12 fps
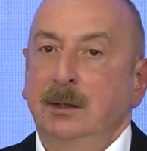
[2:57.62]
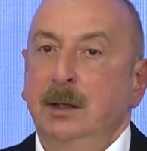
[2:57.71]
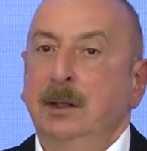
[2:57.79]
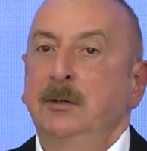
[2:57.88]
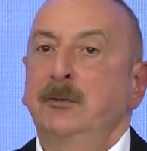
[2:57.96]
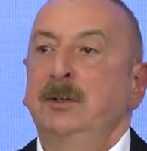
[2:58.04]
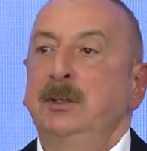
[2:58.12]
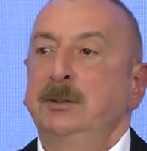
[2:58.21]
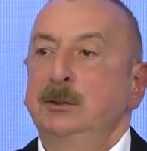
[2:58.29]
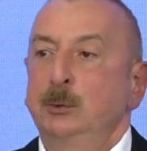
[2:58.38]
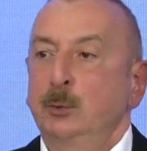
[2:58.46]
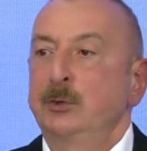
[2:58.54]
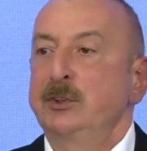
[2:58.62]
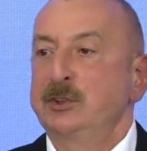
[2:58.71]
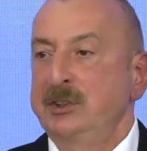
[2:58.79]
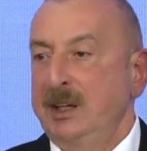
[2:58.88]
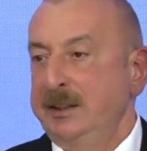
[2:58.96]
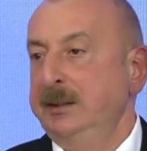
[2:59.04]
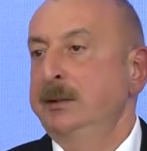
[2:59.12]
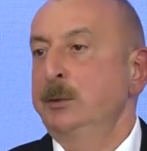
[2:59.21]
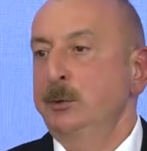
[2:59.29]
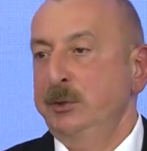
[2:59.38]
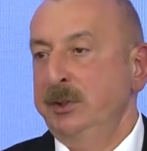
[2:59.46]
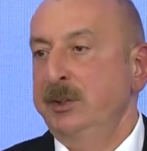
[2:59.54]
agreed to restart
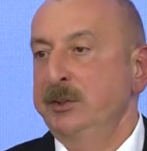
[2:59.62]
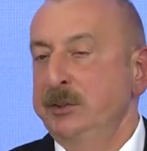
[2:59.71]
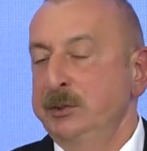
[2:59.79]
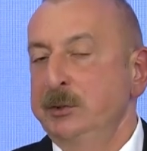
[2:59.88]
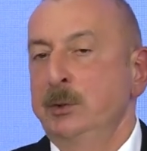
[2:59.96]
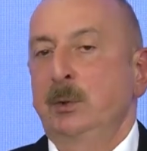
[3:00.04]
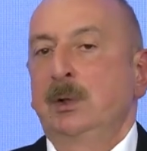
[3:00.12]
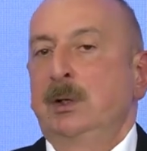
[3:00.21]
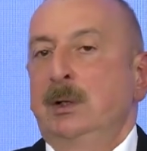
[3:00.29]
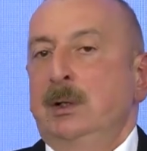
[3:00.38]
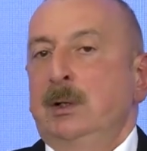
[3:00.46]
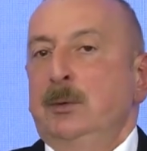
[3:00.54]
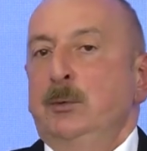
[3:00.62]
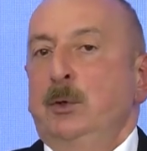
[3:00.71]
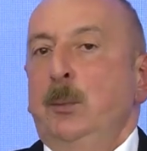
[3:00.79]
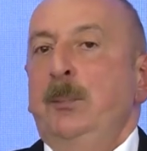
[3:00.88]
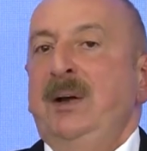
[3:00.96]
negotiations. So from a